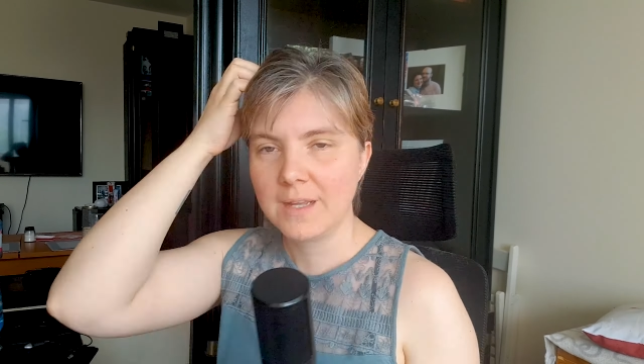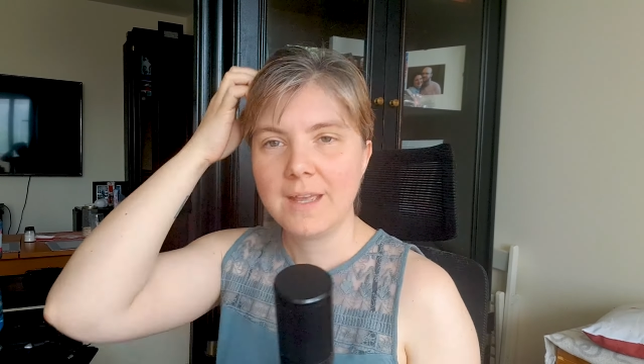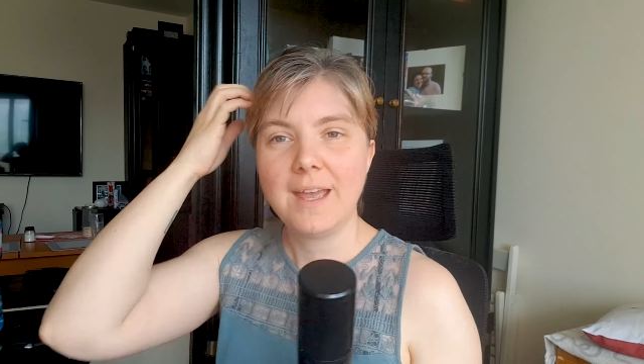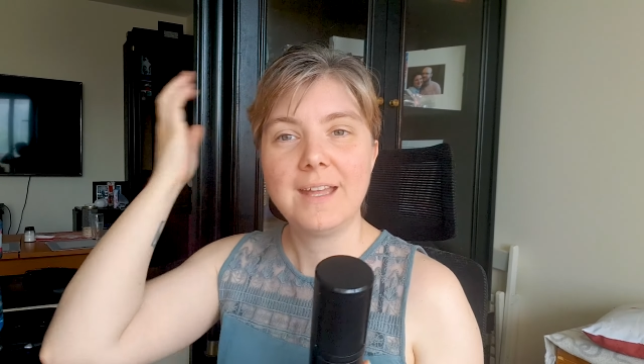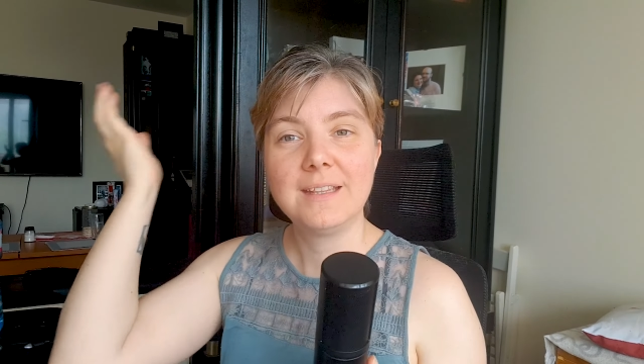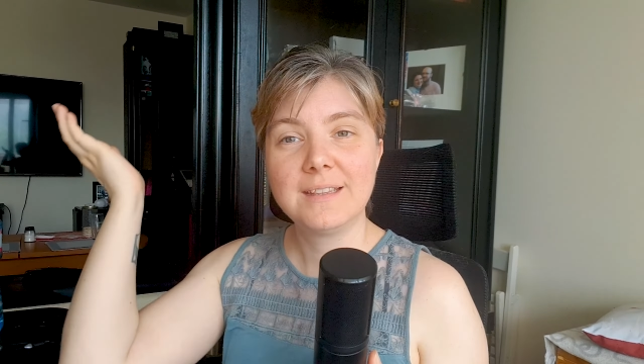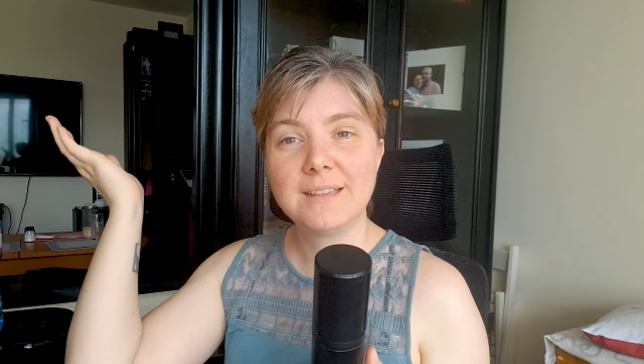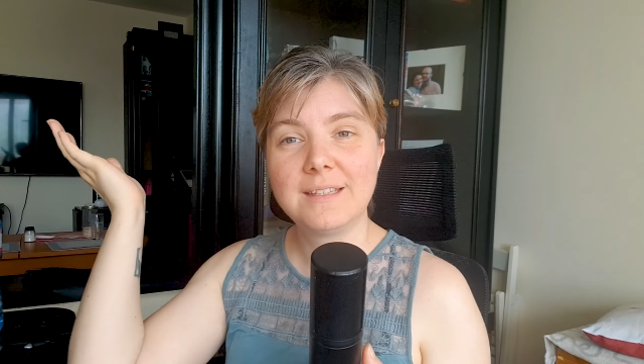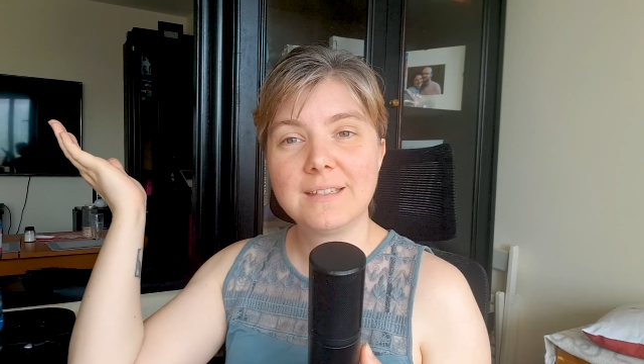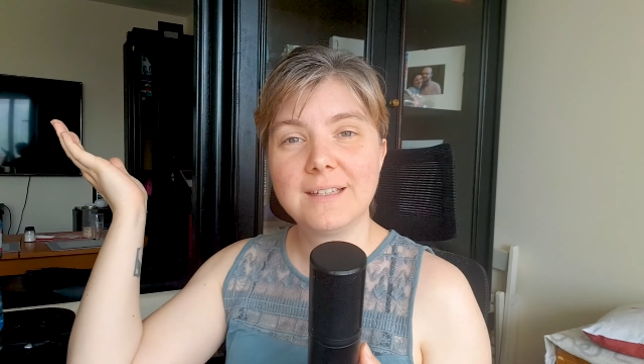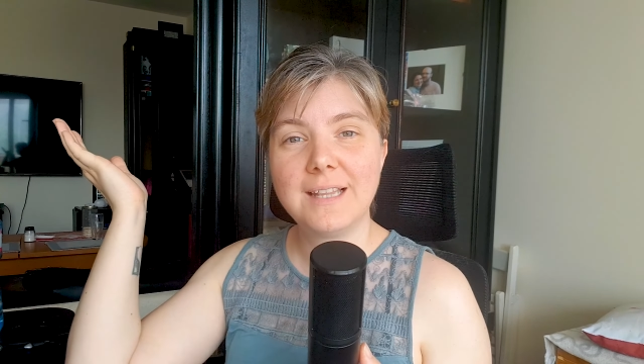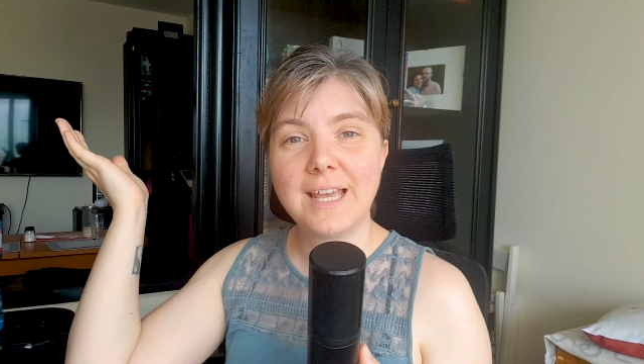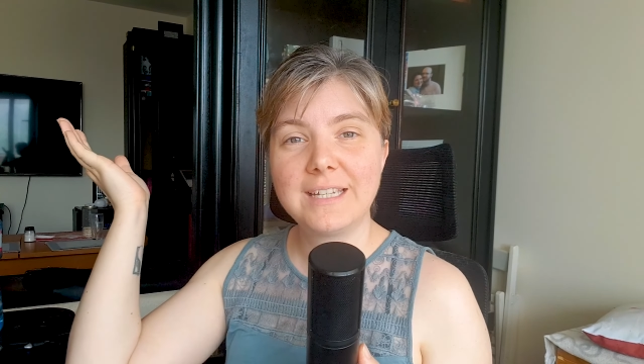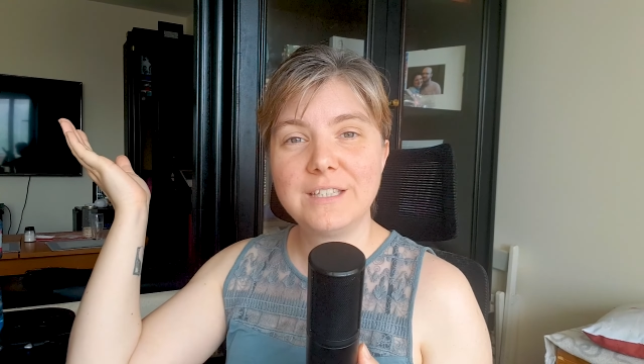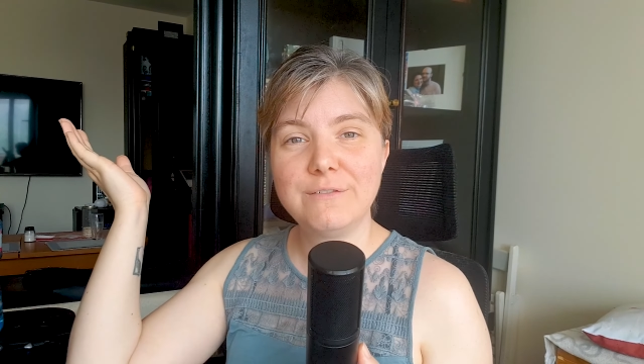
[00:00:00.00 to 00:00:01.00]
And
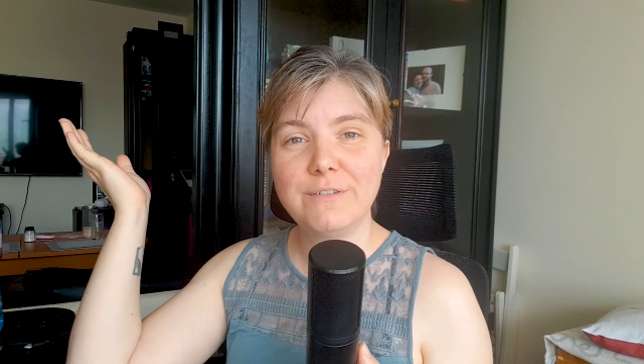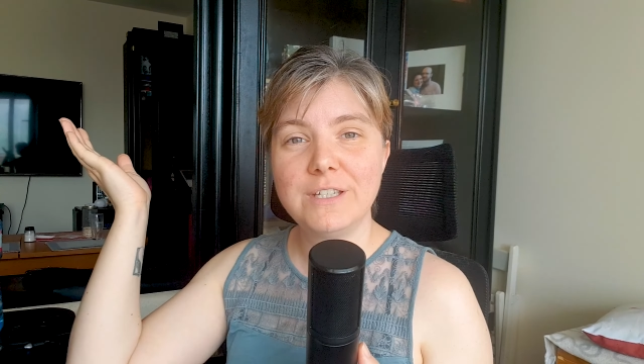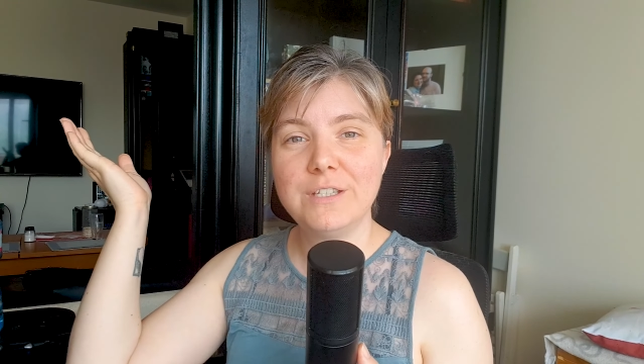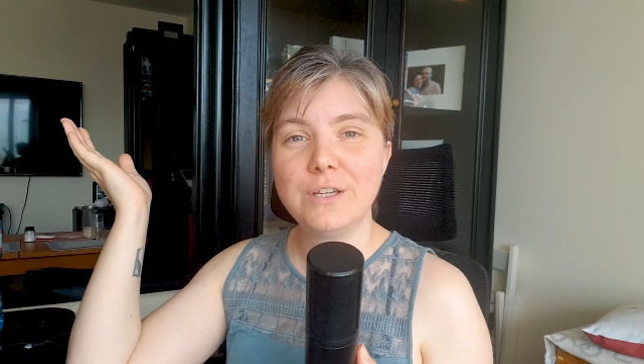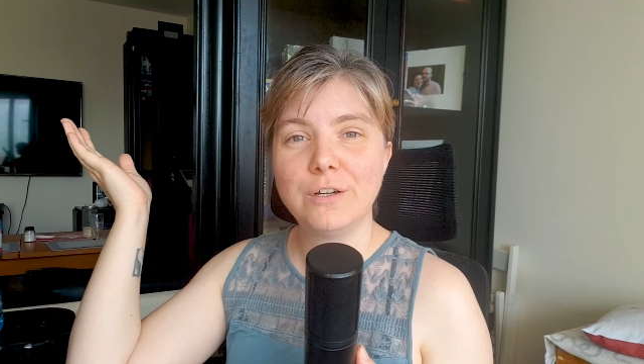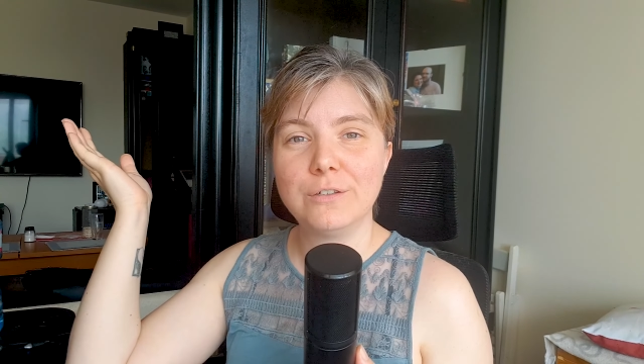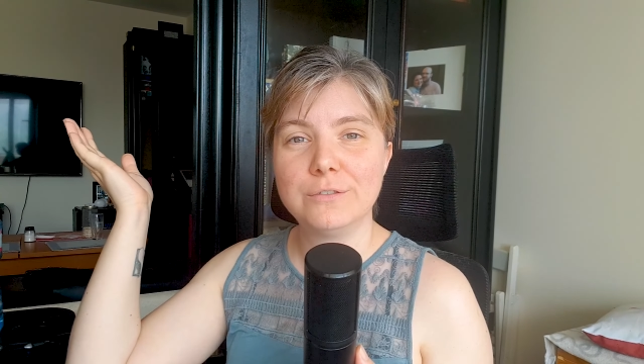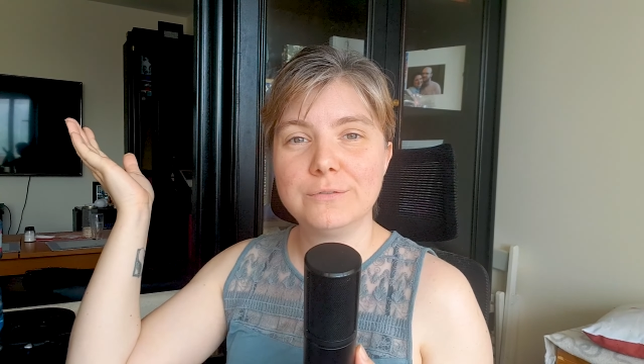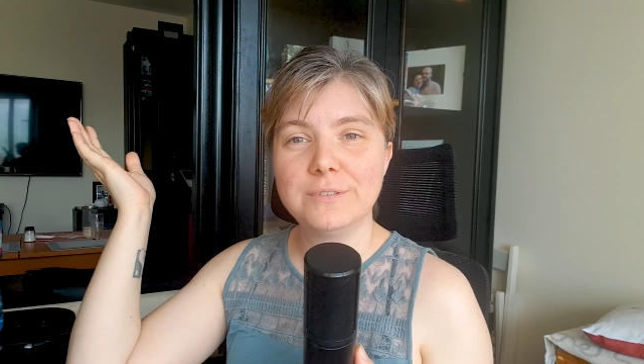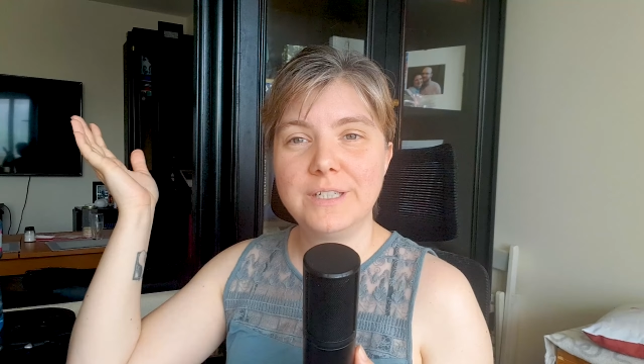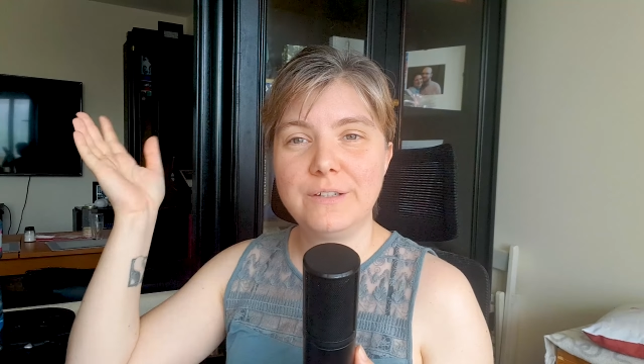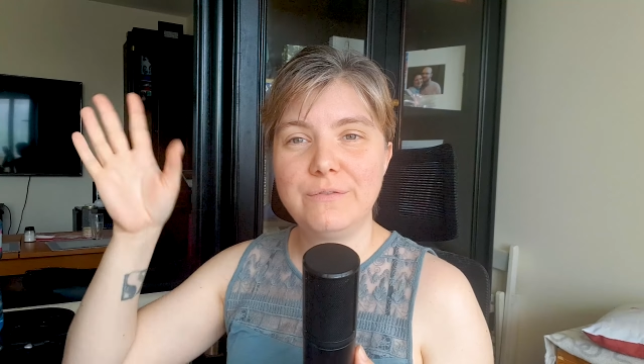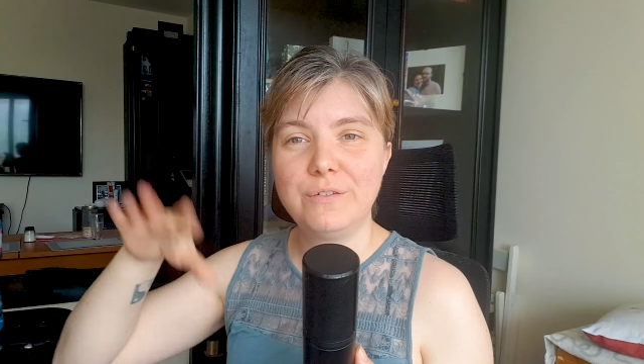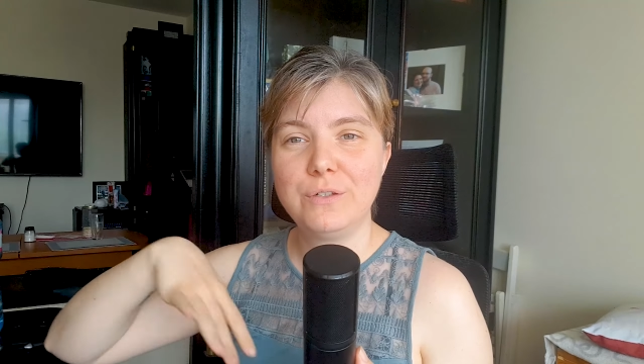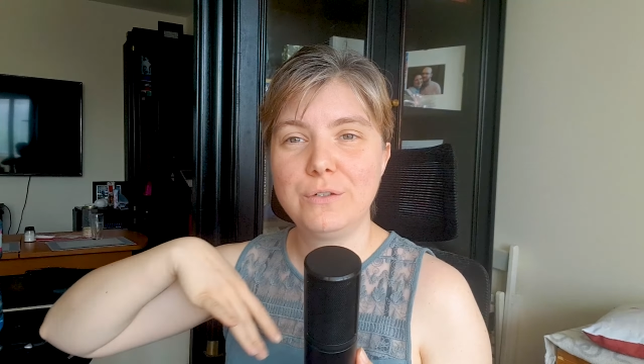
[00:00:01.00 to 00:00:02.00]
like the video
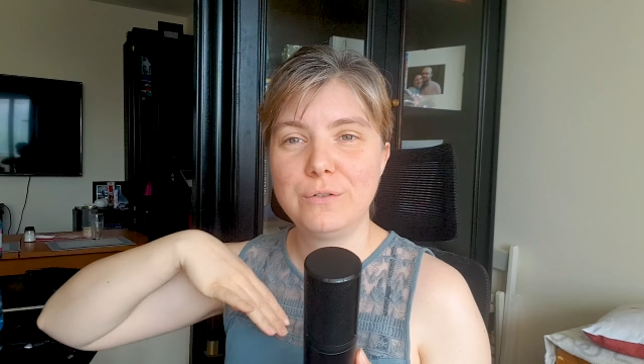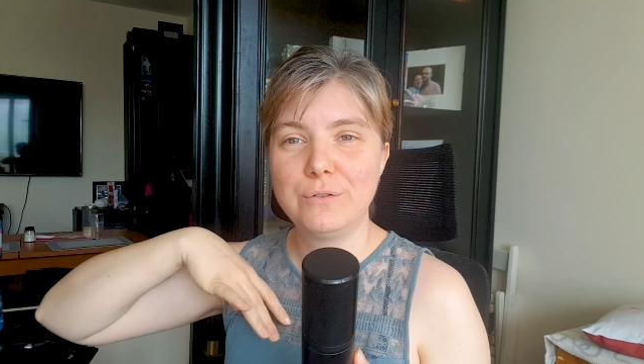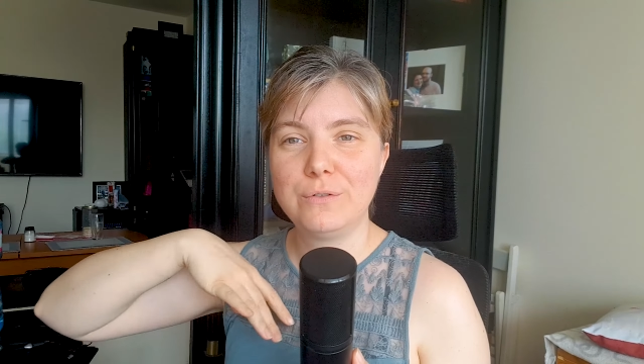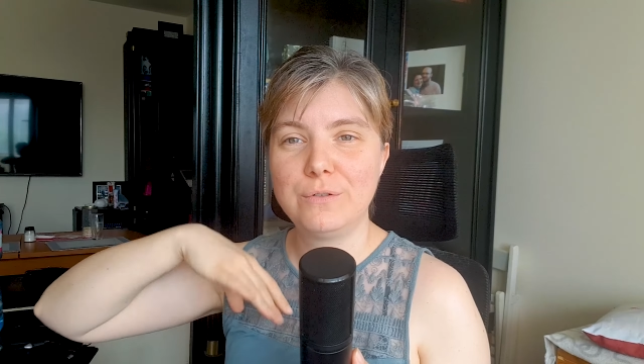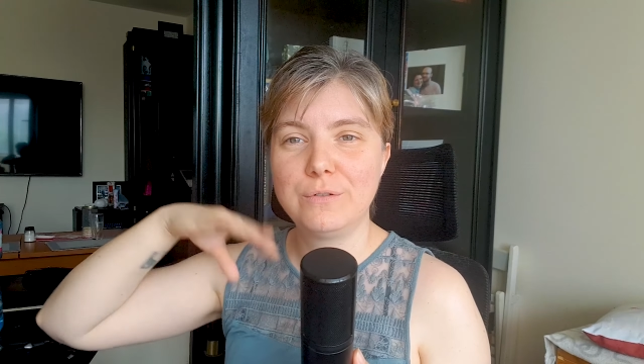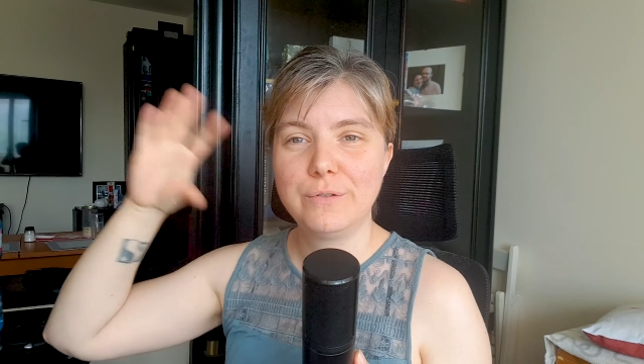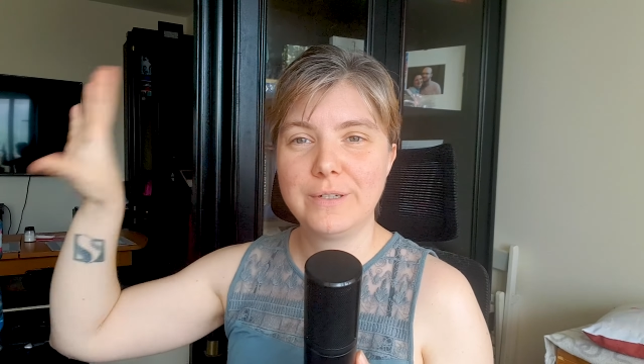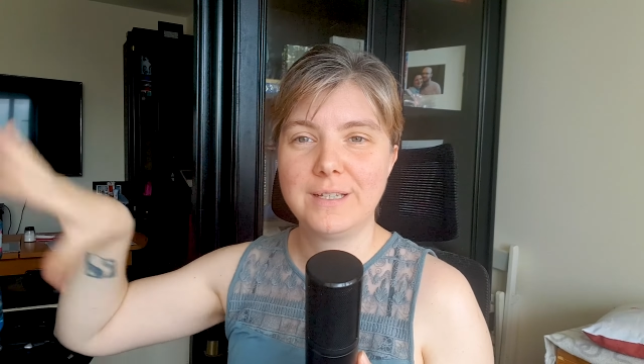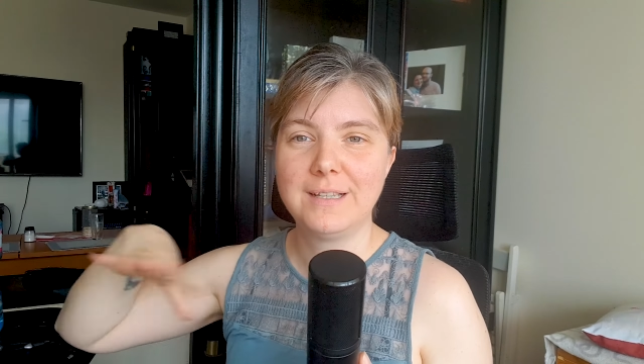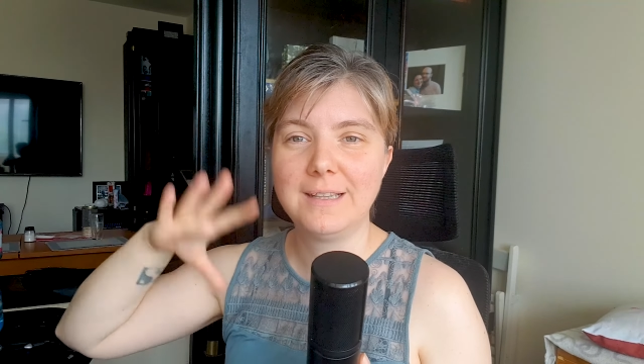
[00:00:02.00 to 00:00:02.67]
if you